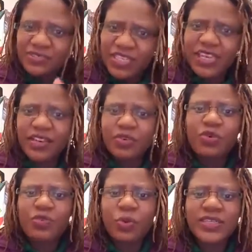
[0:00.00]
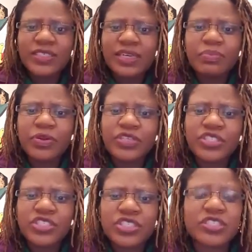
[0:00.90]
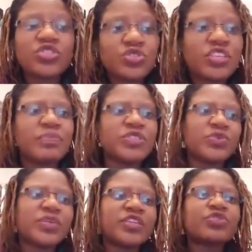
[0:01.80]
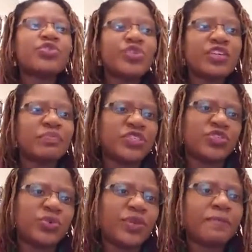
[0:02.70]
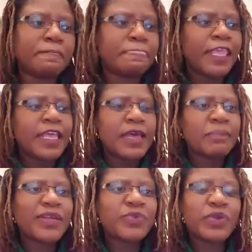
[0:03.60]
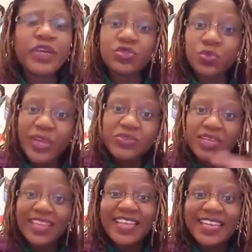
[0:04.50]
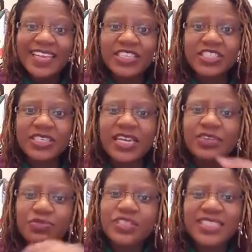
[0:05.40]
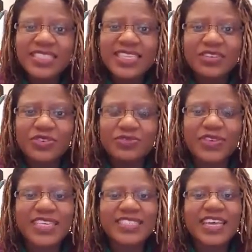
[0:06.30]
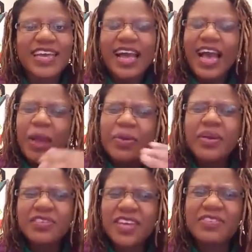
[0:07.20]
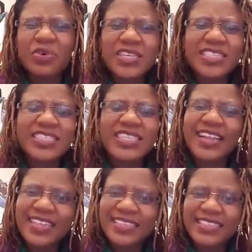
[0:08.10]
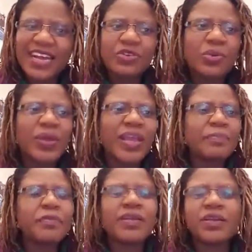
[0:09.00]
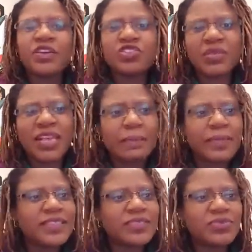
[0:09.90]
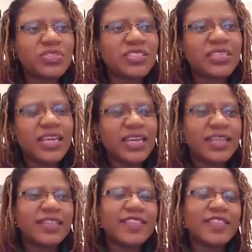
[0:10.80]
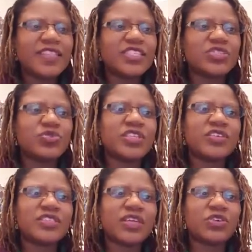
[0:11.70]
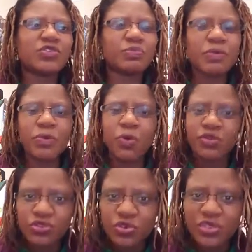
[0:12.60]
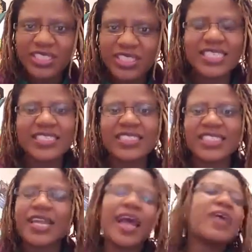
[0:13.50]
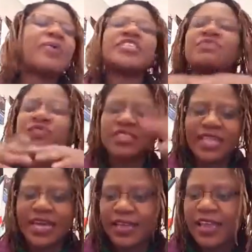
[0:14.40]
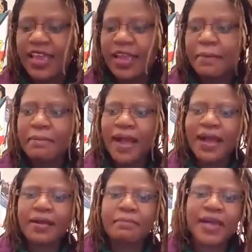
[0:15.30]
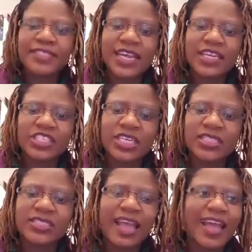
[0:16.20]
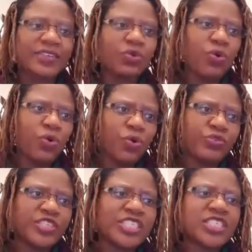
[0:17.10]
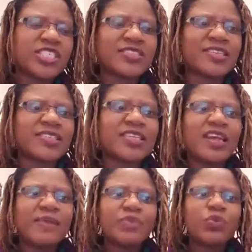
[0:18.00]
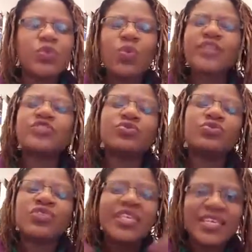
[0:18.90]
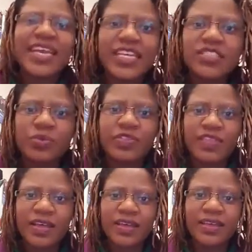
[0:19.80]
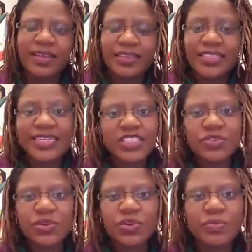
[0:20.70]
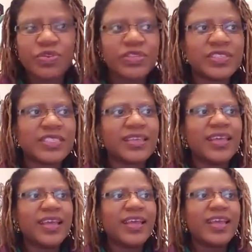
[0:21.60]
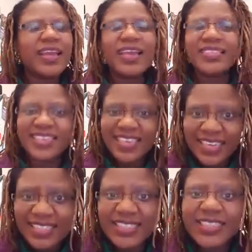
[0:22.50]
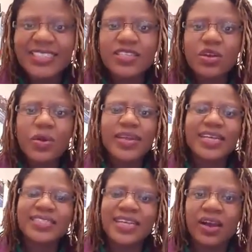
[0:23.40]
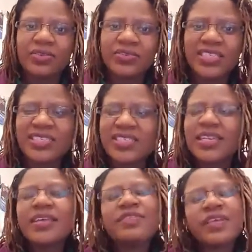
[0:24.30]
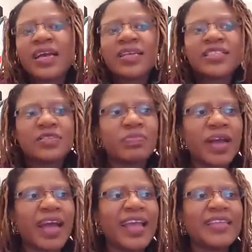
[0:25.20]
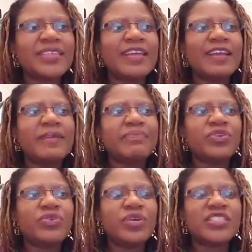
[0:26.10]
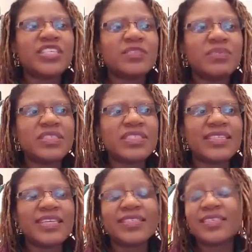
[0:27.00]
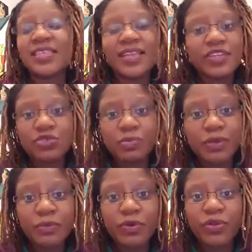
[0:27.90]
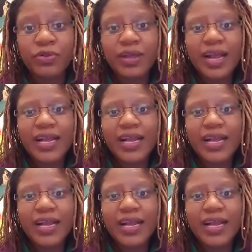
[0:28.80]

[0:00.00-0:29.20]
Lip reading: have taken over what politicians should have been doing and could have been doing. But we're going to go into another election, and if those things are not fixed, are we going to have, honestly, another scenario where people are going to be lamenting this is not the result? People will not concede and say, I watch visai ma sanctions and or restrictions. We want to re-engage with the international community. It is slowing us down. It's leaving us behind. It just means that there's a delay to people's